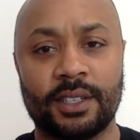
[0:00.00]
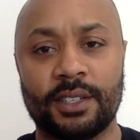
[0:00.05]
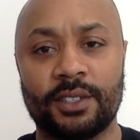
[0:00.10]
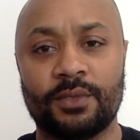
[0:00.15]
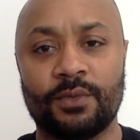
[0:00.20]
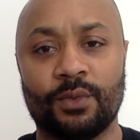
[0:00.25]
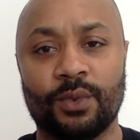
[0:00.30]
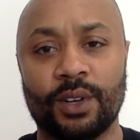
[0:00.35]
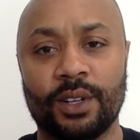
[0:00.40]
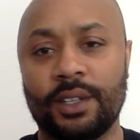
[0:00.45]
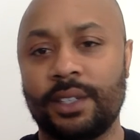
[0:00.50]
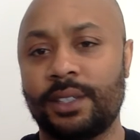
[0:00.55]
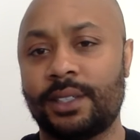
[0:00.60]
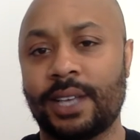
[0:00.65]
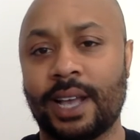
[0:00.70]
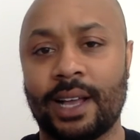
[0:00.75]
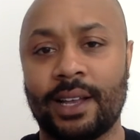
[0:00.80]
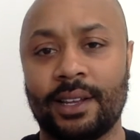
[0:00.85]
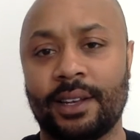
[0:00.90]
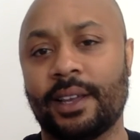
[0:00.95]
is really
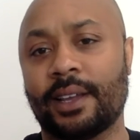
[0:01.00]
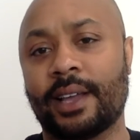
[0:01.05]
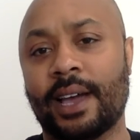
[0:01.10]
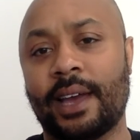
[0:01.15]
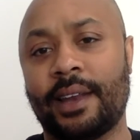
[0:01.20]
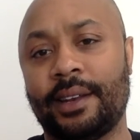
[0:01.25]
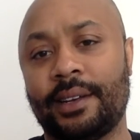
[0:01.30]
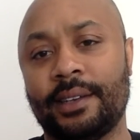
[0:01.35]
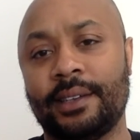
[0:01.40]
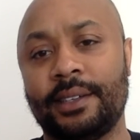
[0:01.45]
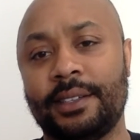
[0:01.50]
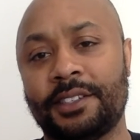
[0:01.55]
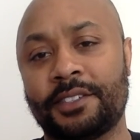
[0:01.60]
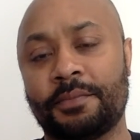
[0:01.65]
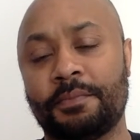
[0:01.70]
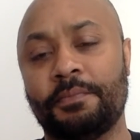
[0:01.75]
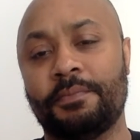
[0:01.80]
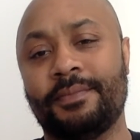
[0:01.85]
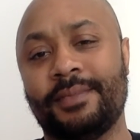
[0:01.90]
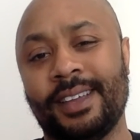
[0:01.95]
talent that got at least
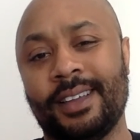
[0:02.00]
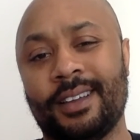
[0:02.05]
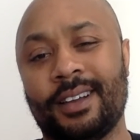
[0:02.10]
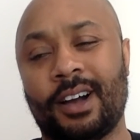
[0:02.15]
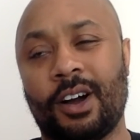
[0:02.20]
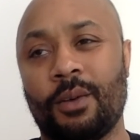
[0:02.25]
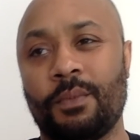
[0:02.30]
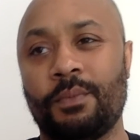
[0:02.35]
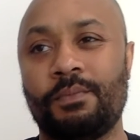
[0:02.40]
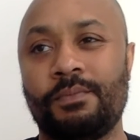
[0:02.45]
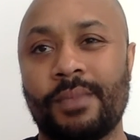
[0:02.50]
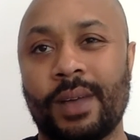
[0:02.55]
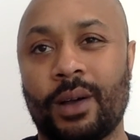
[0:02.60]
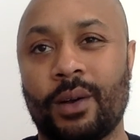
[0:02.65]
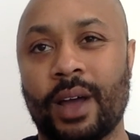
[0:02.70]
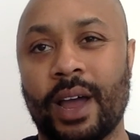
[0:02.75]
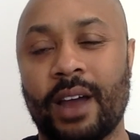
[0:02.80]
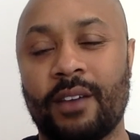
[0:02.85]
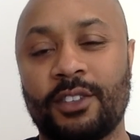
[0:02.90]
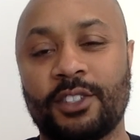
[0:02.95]
on
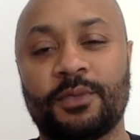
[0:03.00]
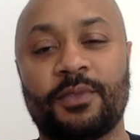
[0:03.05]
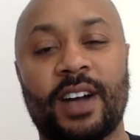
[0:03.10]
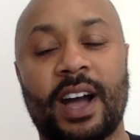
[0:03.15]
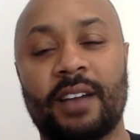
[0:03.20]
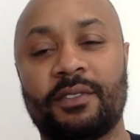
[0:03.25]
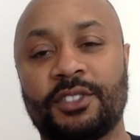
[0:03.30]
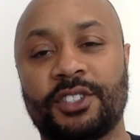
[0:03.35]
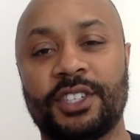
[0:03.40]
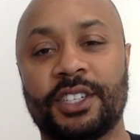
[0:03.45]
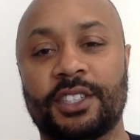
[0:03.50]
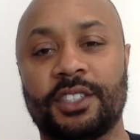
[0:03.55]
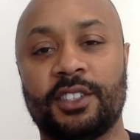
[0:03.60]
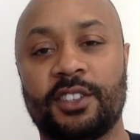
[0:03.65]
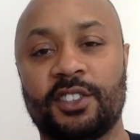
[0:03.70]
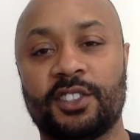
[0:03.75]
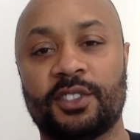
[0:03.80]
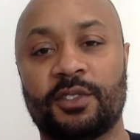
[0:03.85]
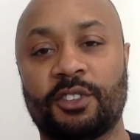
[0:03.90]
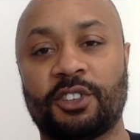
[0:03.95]
average 5 to 6
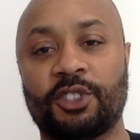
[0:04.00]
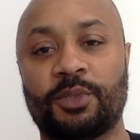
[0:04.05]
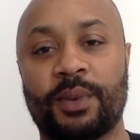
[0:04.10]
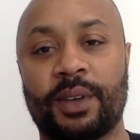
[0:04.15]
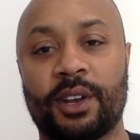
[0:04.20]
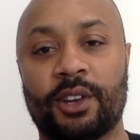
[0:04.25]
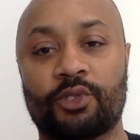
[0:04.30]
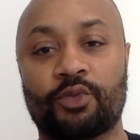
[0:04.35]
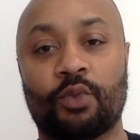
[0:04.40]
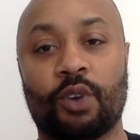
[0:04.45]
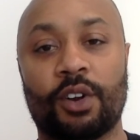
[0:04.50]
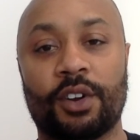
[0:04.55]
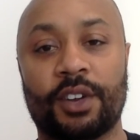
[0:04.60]
years of experience